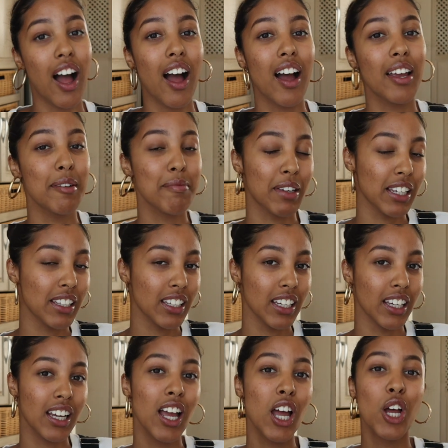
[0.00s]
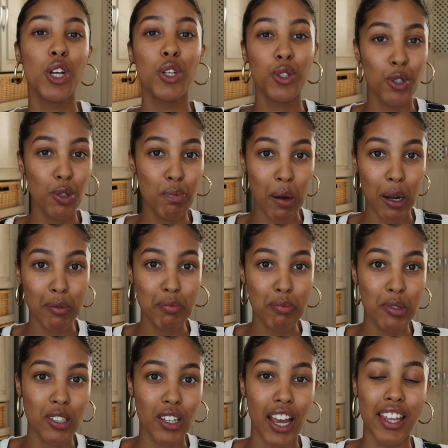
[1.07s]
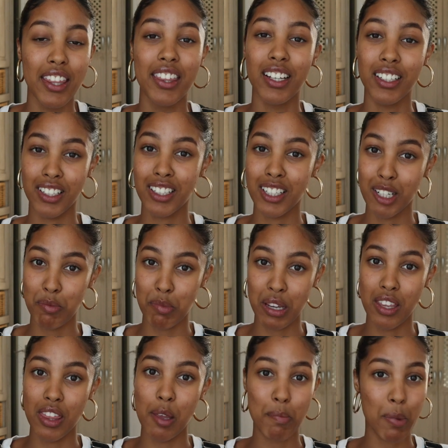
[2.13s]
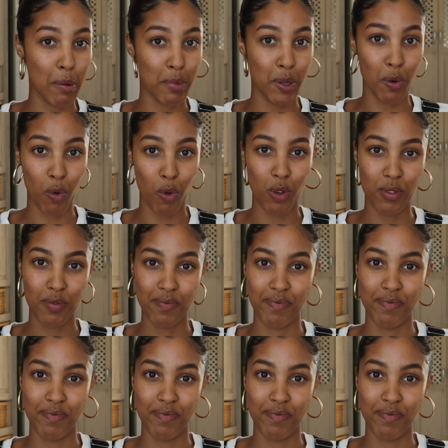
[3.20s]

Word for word: I am getting two pups and this is going to be the puppy haul.